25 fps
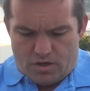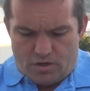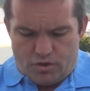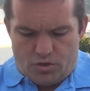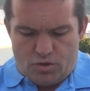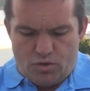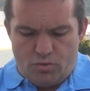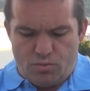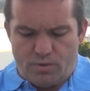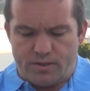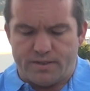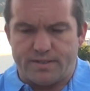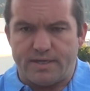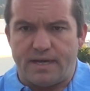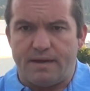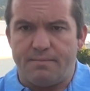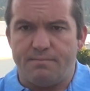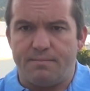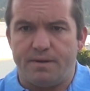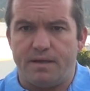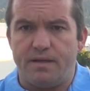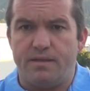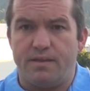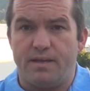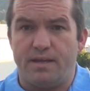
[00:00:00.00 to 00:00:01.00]
you would,
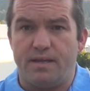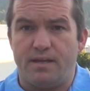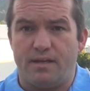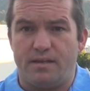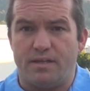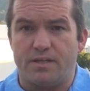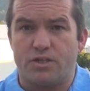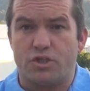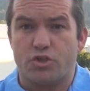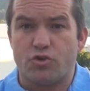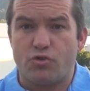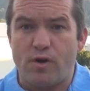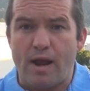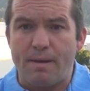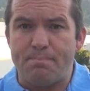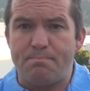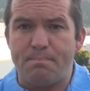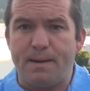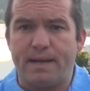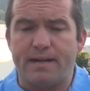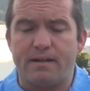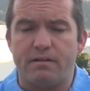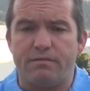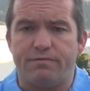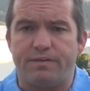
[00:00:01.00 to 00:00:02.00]
the scrap
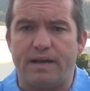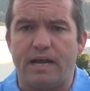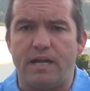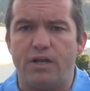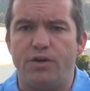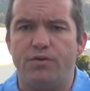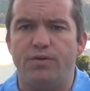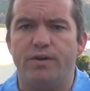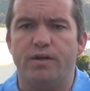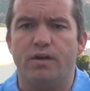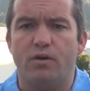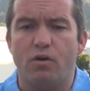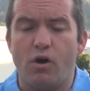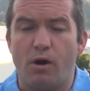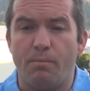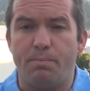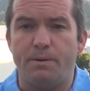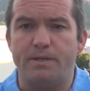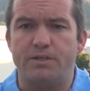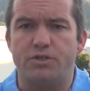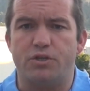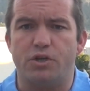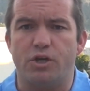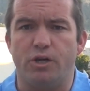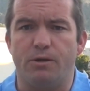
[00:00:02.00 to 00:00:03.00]
metal value in
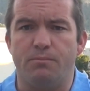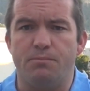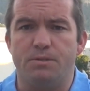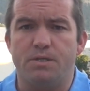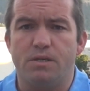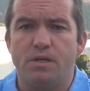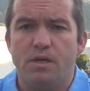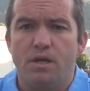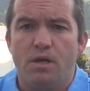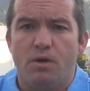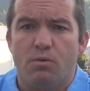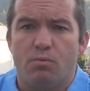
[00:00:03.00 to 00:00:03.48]
copper terms